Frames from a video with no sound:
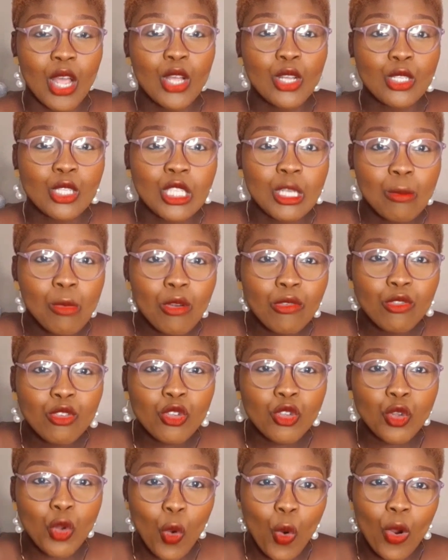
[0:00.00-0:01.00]
some of
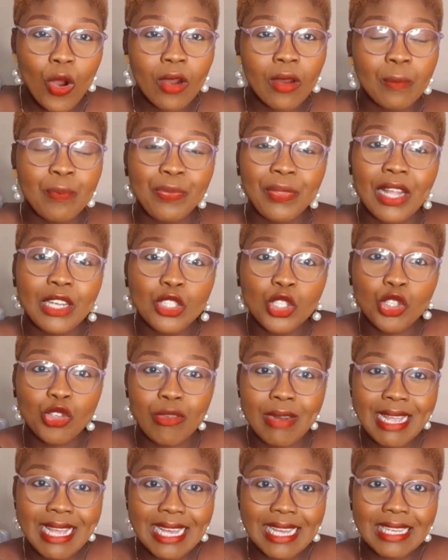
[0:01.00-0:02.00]
your
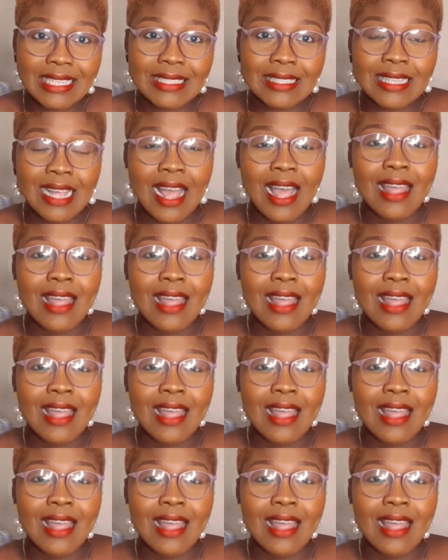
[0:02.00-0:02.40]
triggers,